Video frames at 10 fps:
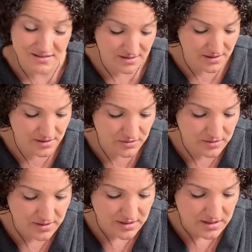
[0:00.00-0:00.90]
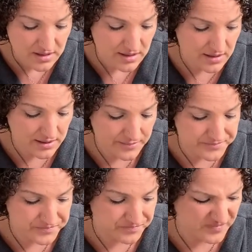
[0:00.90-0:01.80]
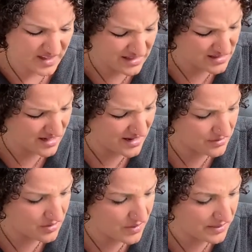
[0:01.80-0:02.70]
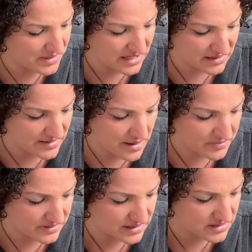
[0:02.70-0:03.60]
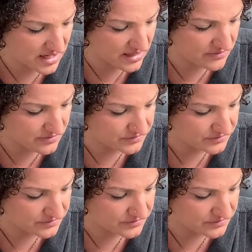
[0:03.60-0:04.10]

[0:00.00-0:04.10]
you know? I don't know why I'm getting that, but that's kind of,